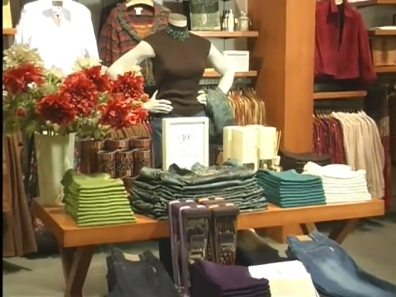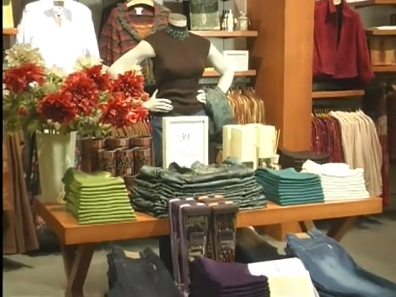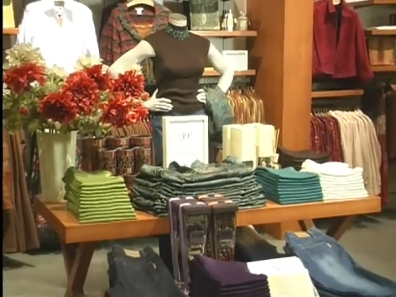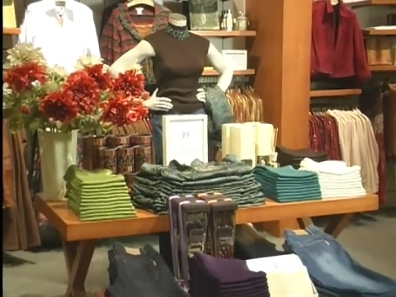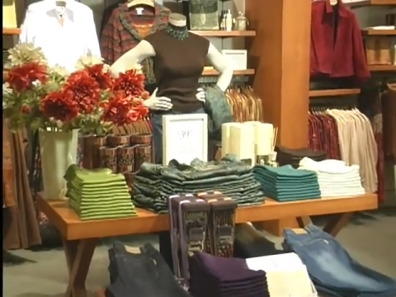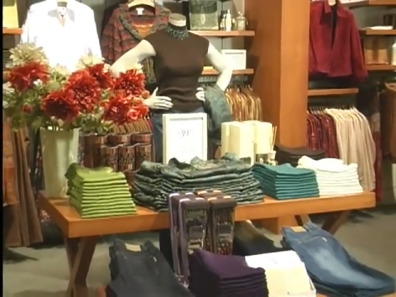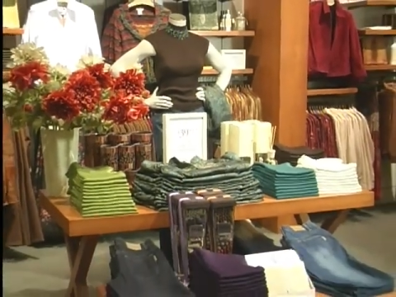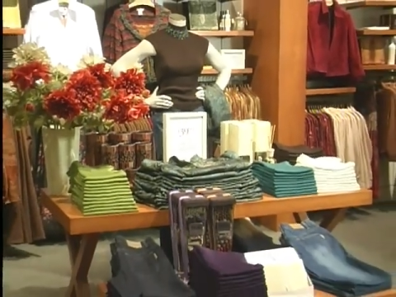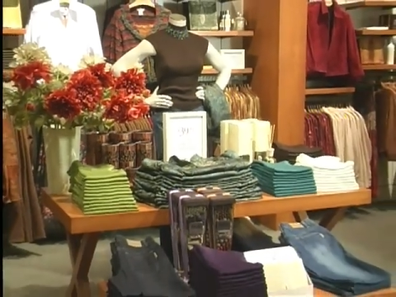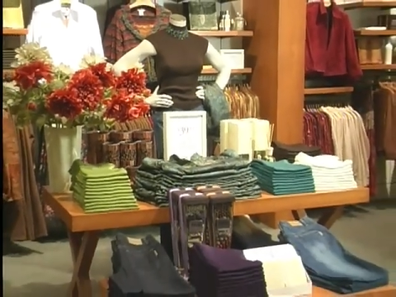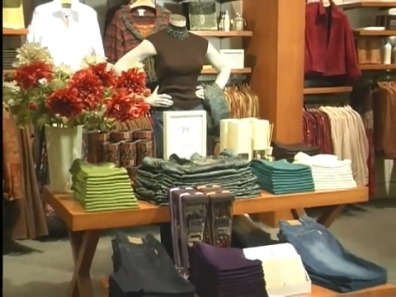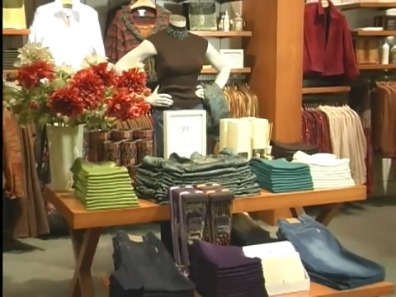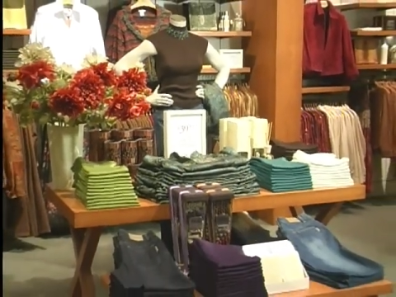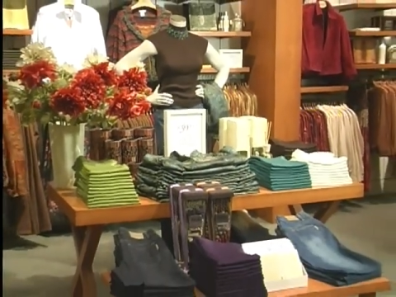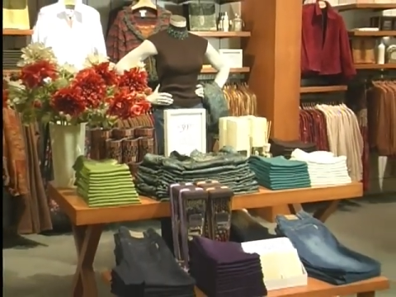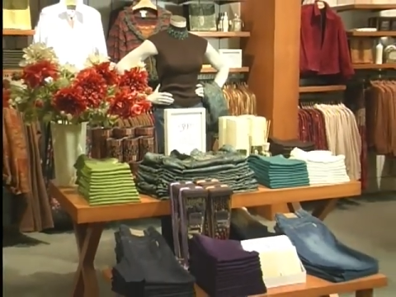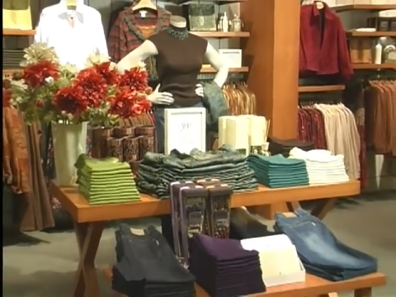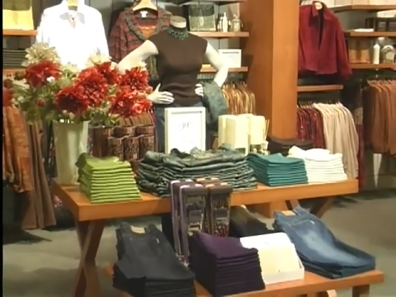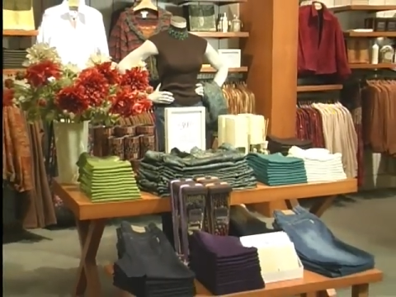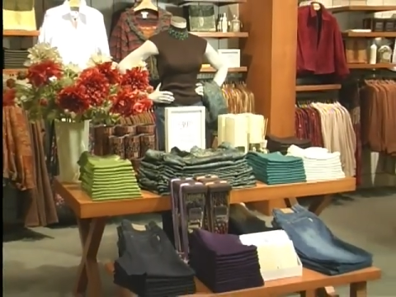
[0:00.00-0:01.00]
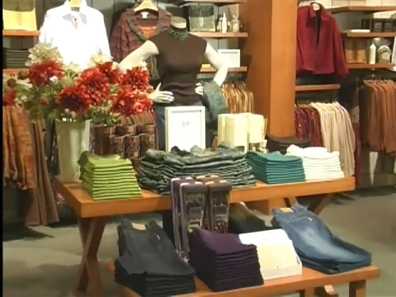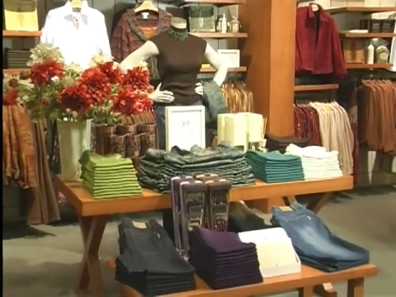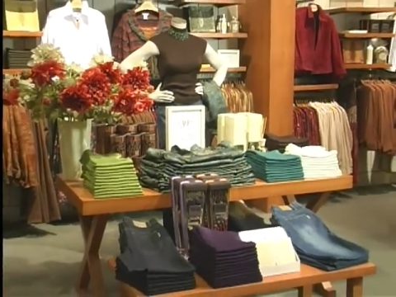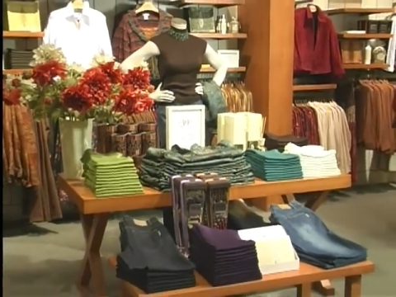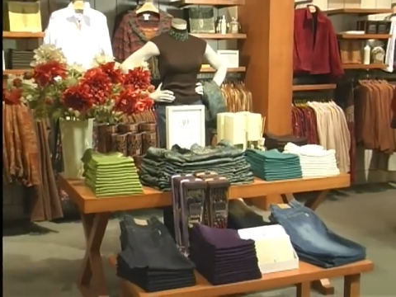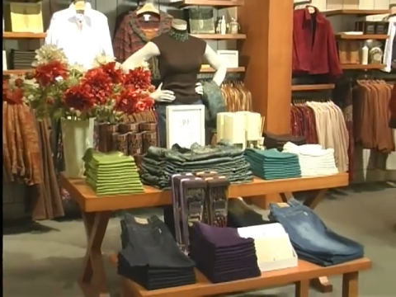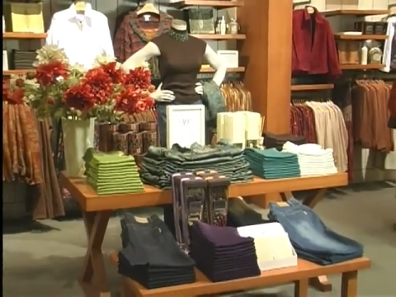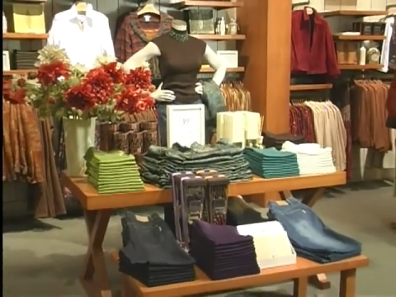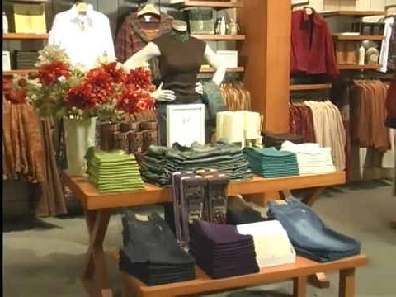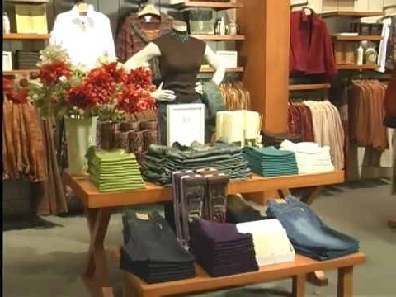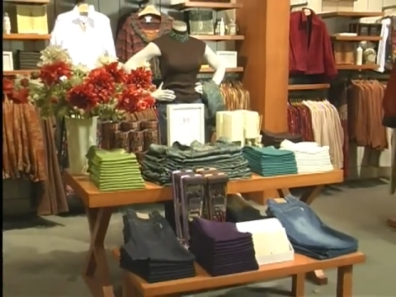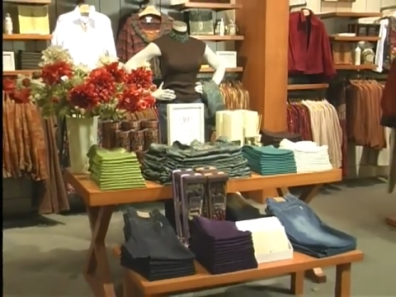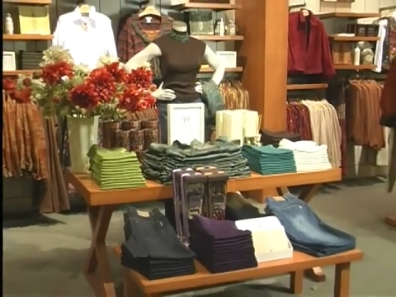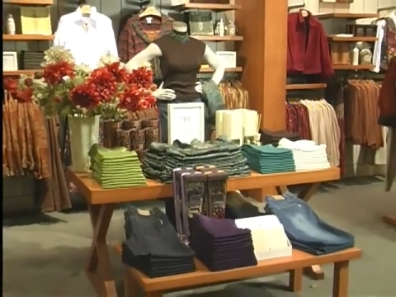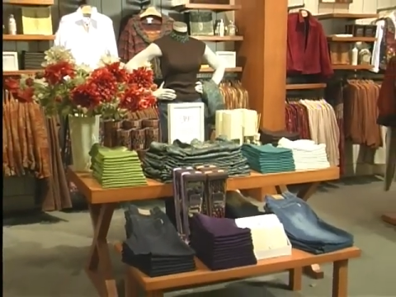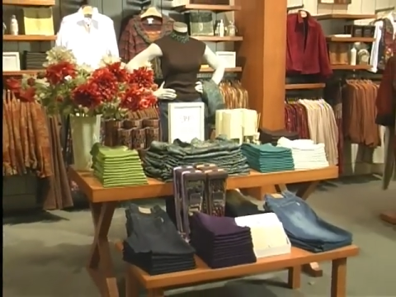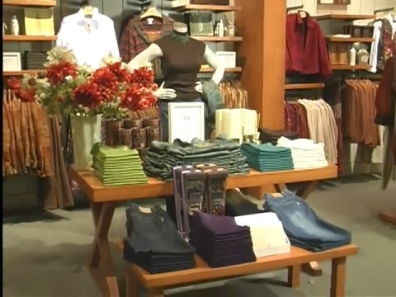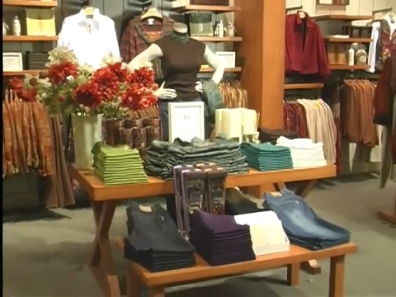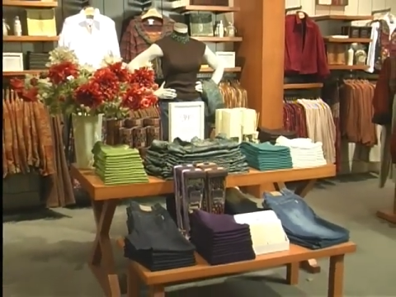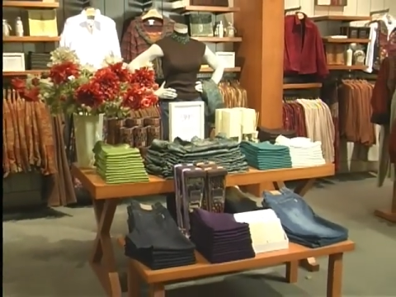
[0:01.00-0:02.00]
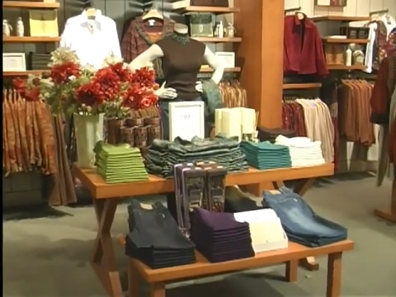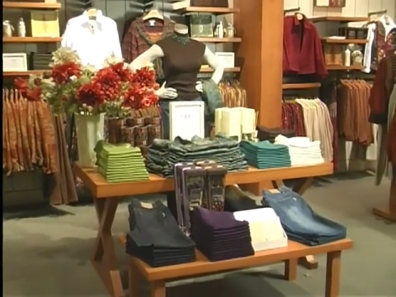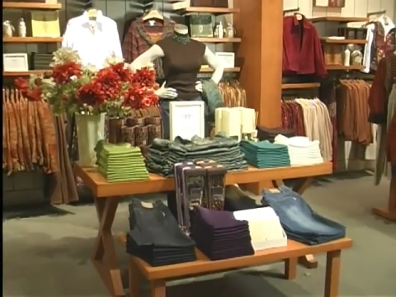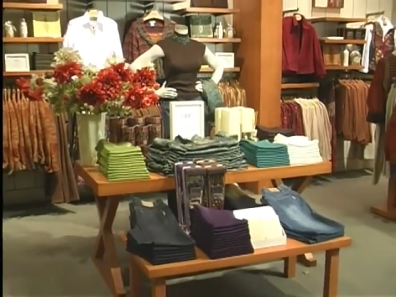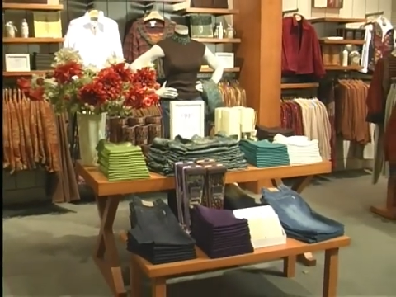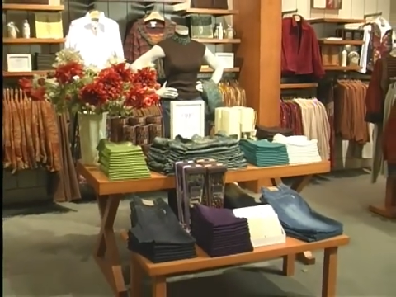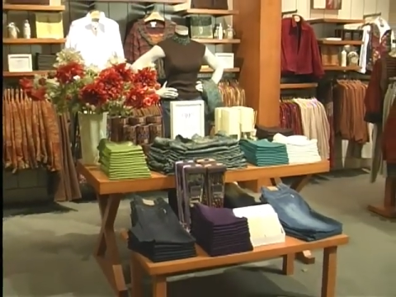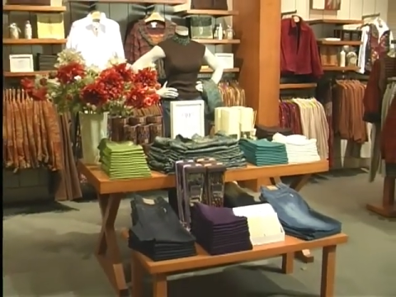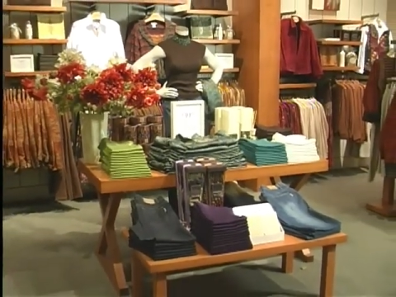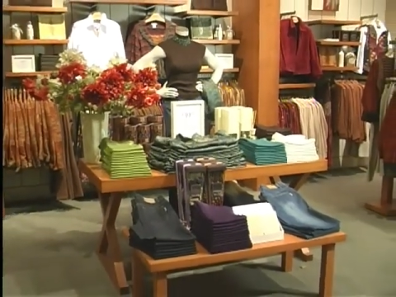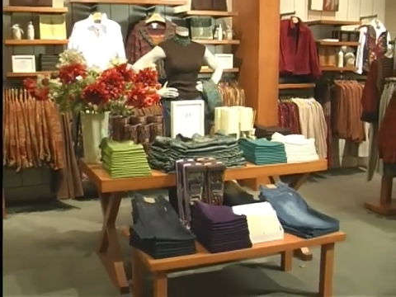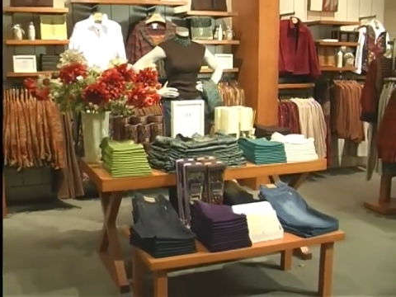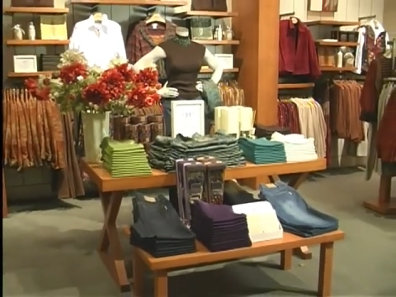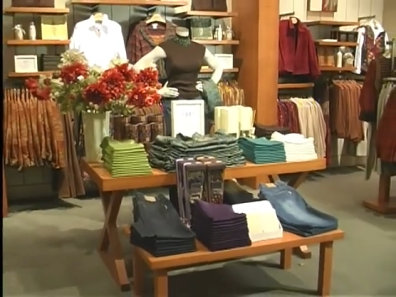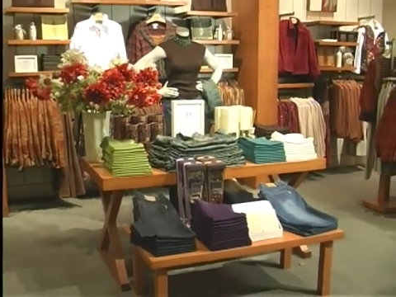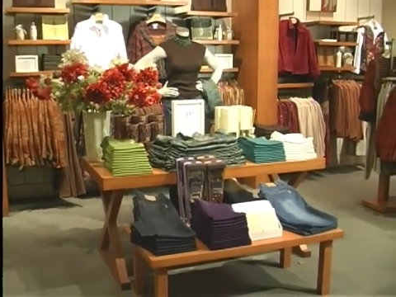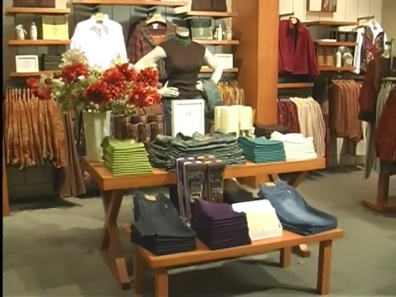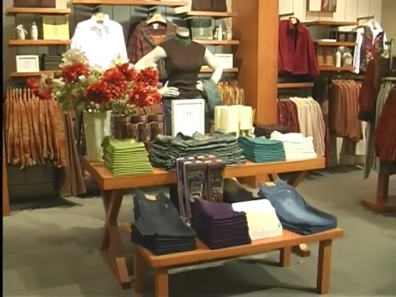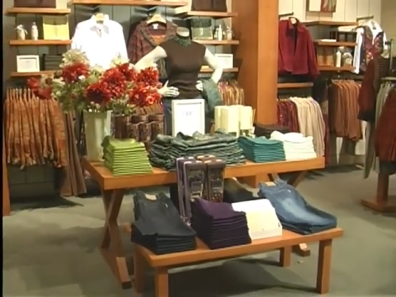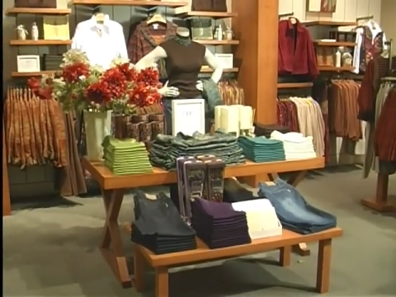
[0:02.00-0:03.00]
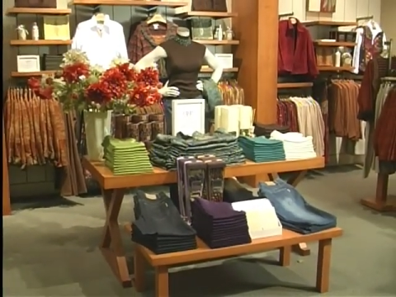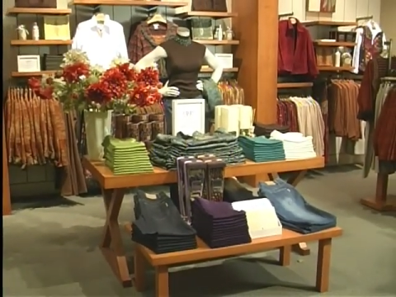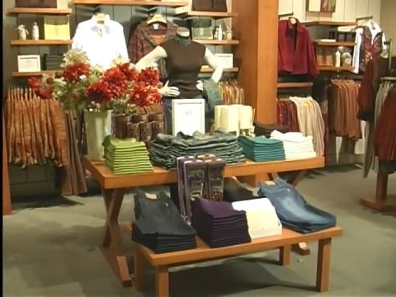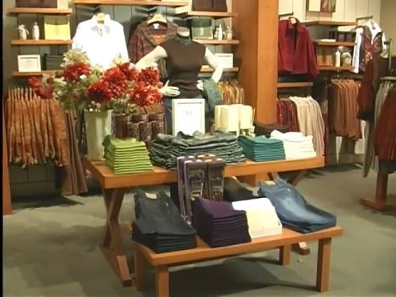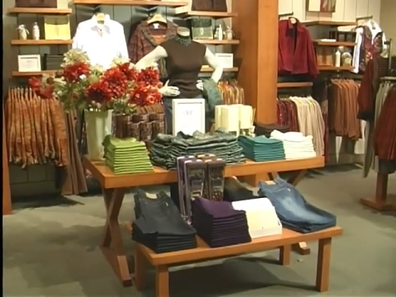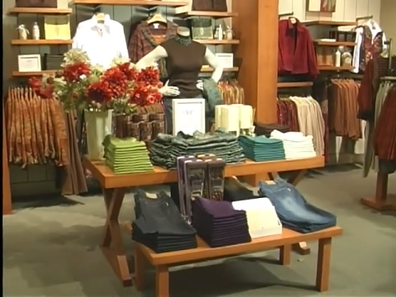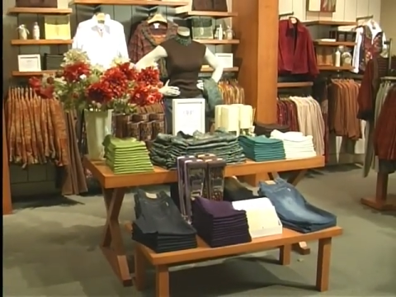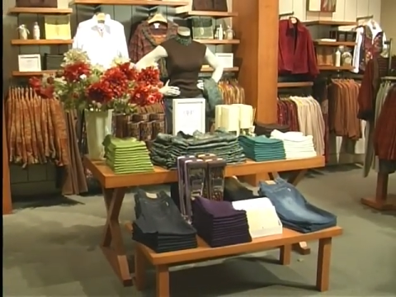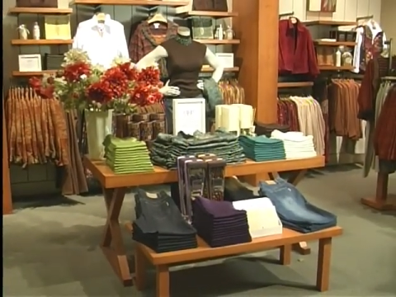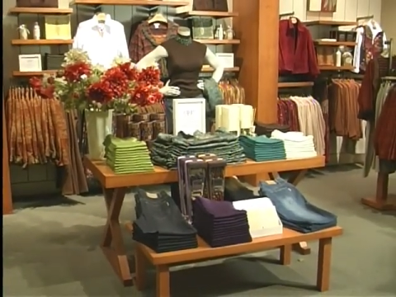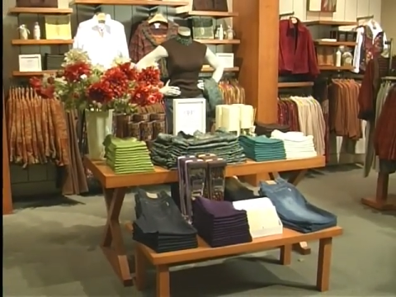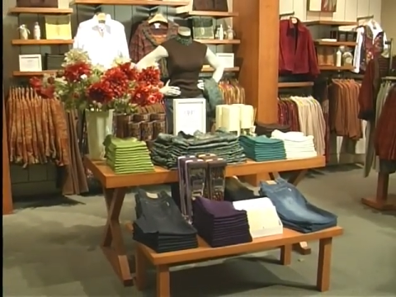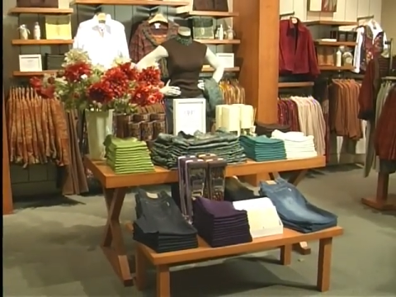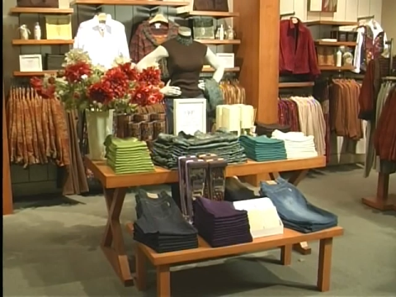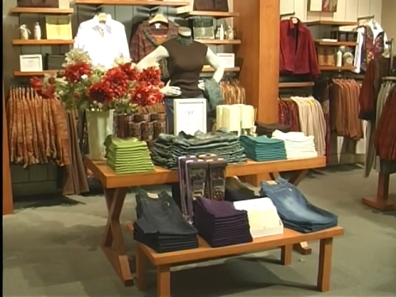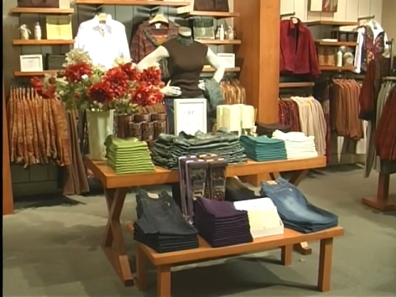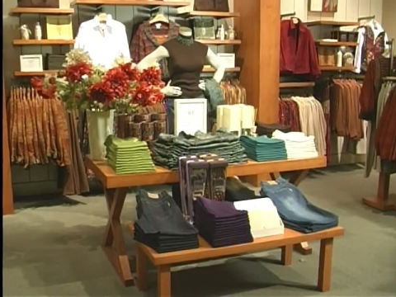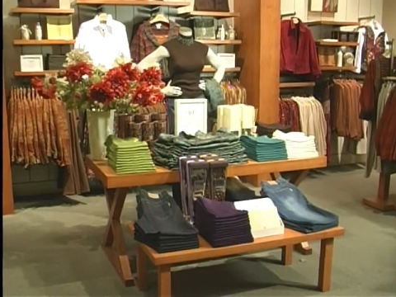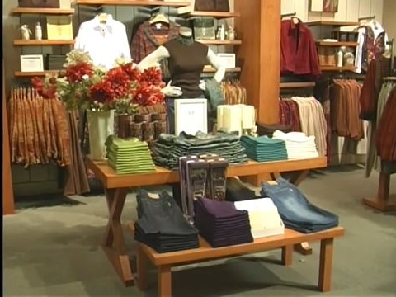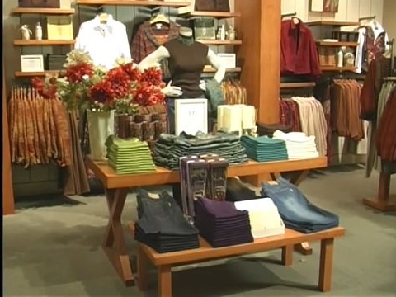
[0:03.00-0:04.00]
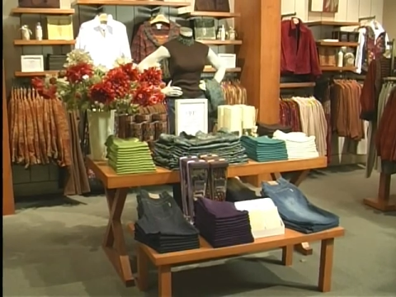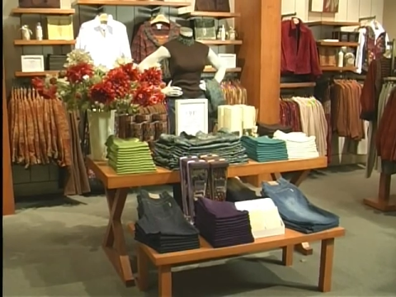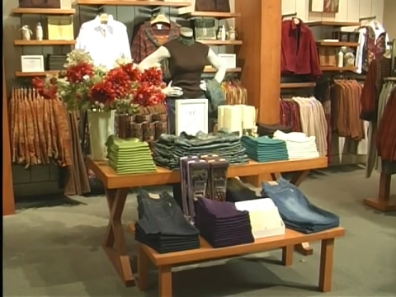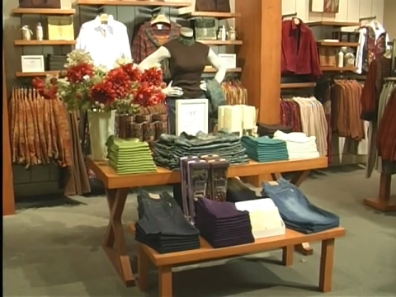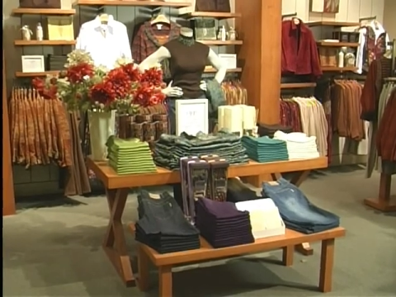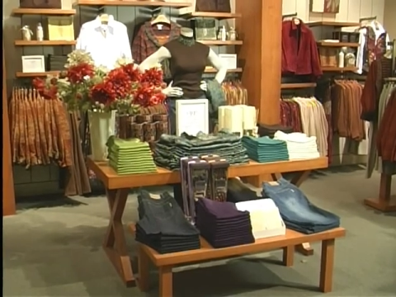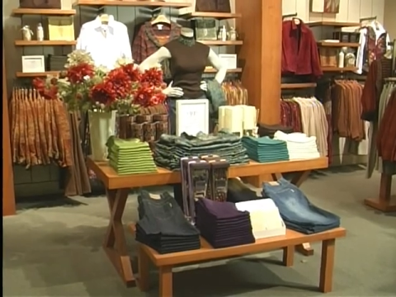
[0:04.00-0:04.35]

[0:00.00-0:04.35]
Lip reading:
Nobody's mouth can be seen.